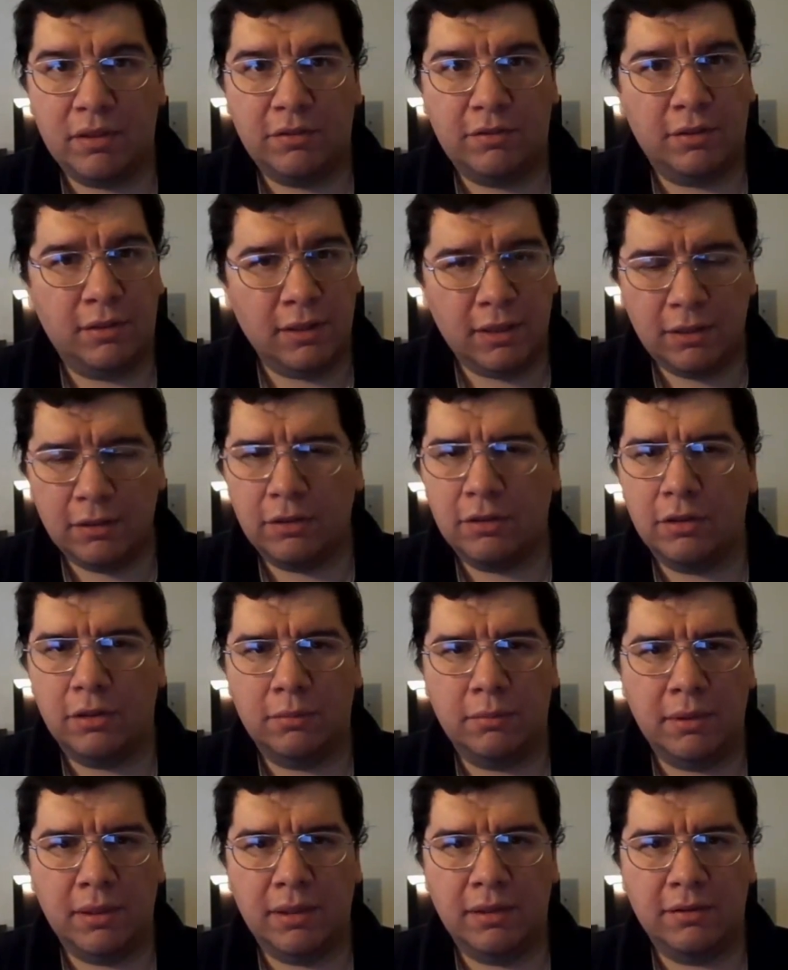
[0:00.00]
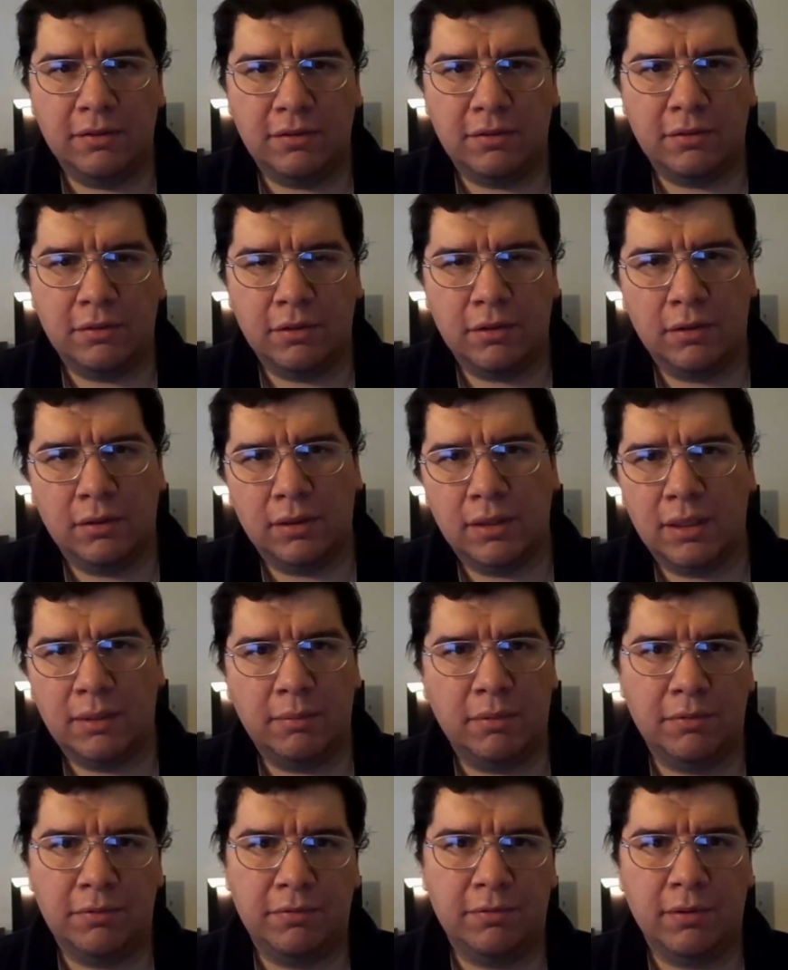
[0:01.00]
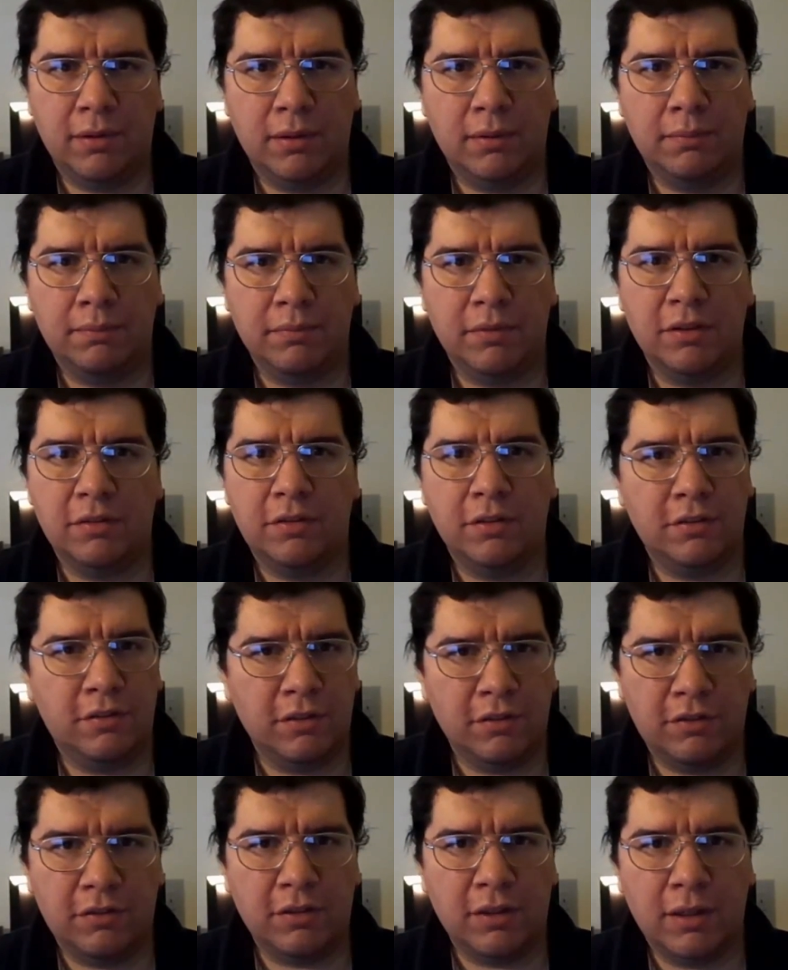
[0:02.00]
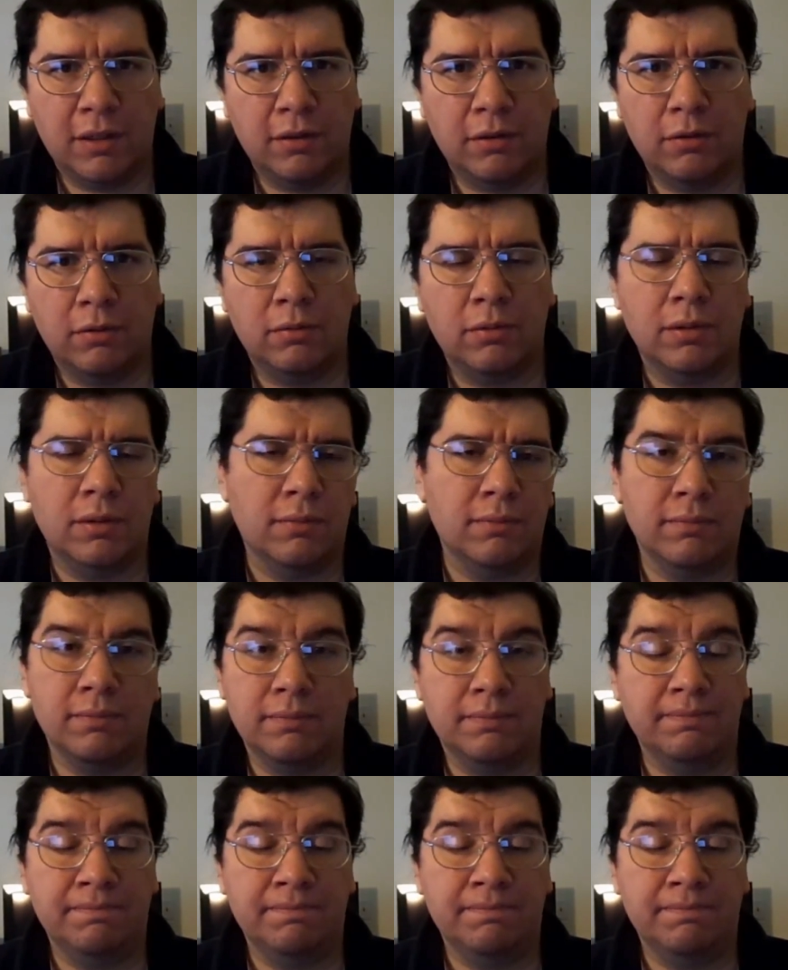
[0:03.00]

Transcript: Selena Gomez, you know, coming from the Disney Channel and